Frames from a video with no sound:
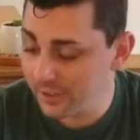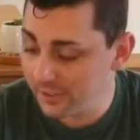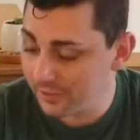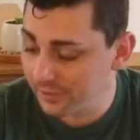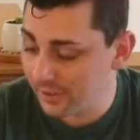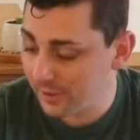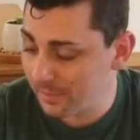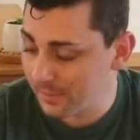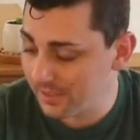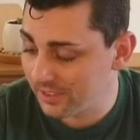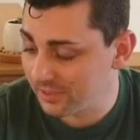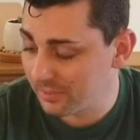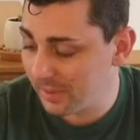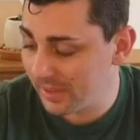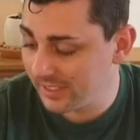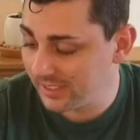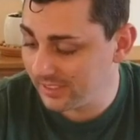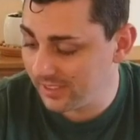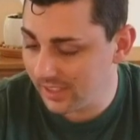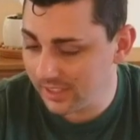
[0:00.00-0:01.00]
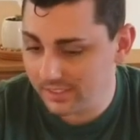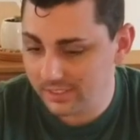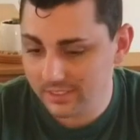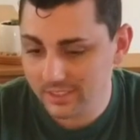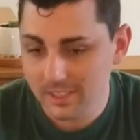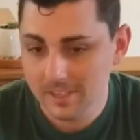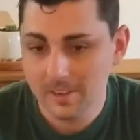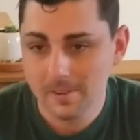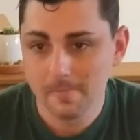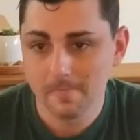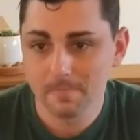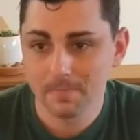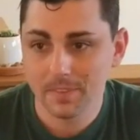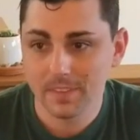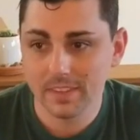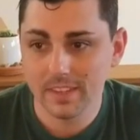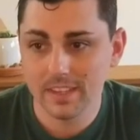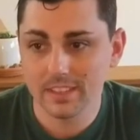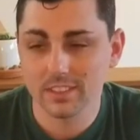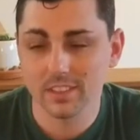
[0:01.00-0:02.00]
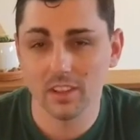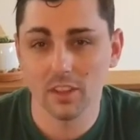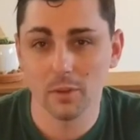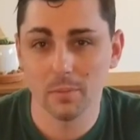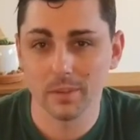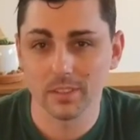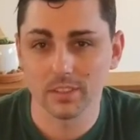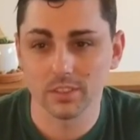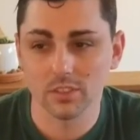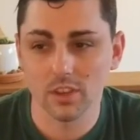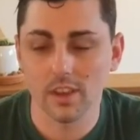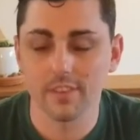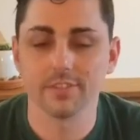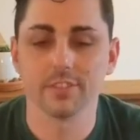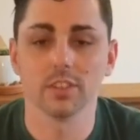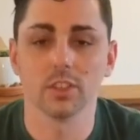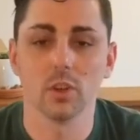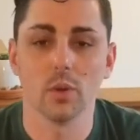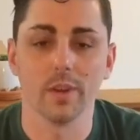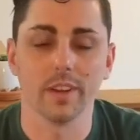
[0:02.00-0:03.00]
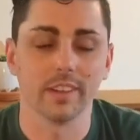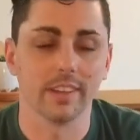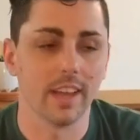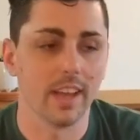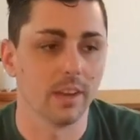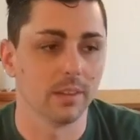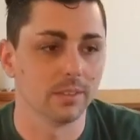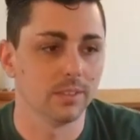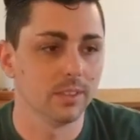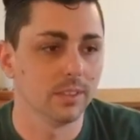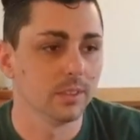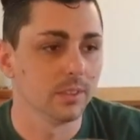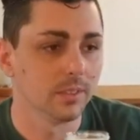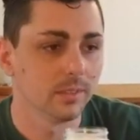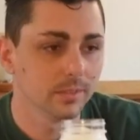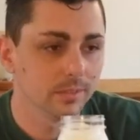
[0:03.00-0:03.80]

from the Space Dust, and yet it's a little bit softer going down too.